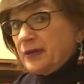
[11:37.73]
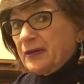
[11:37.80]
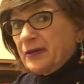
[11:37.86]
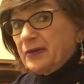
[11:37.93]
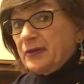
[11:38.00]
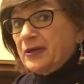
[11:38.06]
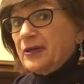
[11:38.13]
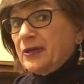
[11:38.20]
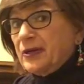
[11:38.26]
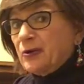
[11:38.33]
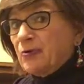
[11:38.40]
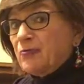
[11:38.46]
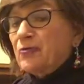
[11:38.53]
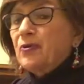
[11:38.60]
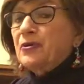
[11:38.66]
in
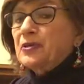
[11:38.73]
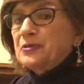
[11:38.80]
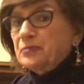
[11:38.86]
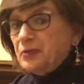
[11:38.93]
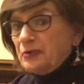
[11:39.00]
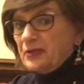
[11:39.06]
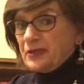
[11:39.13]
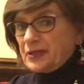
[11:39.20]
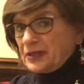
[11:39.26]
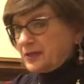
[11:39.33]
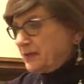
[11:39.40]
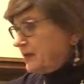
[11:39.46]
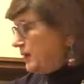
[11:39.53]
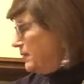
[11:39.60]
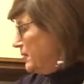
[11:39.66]
overall
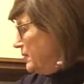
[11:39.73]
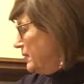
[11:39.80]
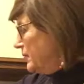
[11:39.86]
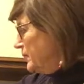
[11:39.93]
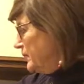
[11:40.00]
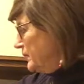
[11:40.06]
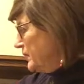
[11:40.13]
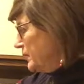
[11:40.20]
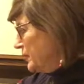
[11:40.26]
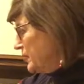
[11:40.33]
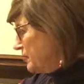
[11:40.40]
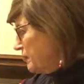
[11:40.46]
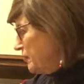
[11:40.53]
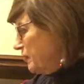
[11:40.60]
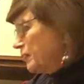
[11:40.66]
smoothness,
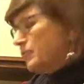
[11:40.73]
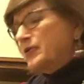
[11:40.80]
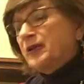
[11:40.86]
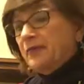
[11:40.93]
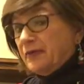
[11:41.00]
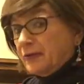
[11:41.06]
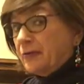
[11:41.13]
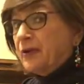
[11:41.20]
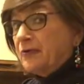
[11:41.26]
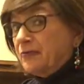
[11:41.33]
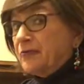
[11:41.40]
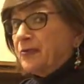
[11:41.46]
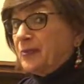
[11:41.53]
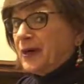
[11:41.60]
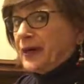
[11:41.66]
Litchfield would give it a run
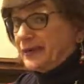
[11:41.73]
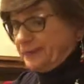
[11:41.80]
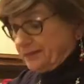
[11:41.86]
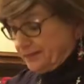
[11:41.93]
for the money.